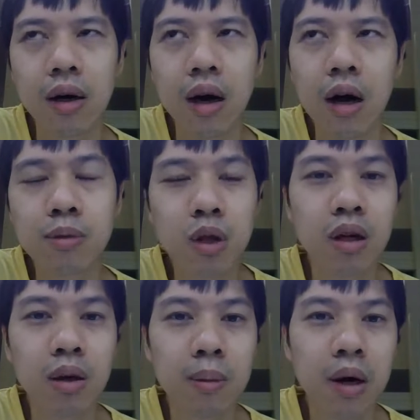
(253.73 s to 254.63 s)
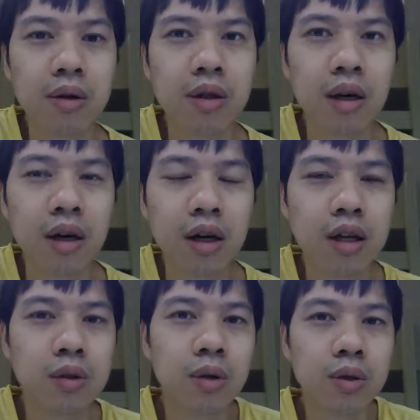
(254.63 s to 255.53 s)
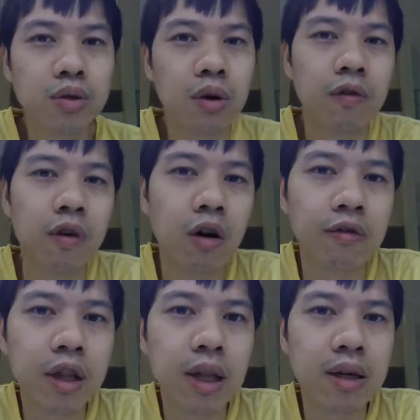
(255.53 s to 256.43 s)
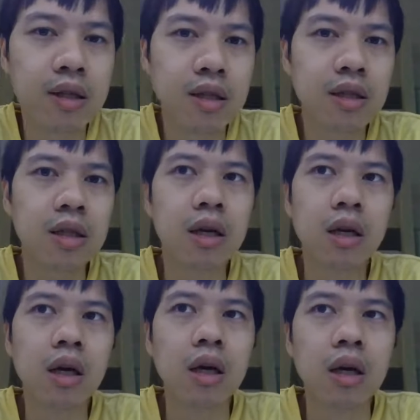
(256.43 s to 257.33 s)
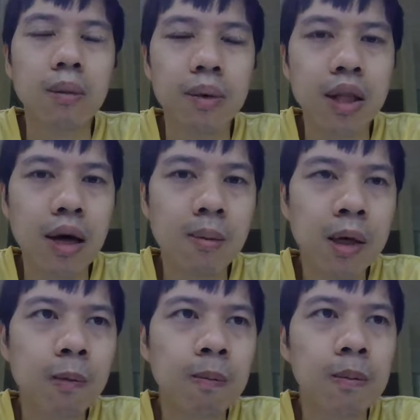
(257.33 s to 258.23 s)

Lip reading: I'm talking about heroes of COVID-19 pandemic.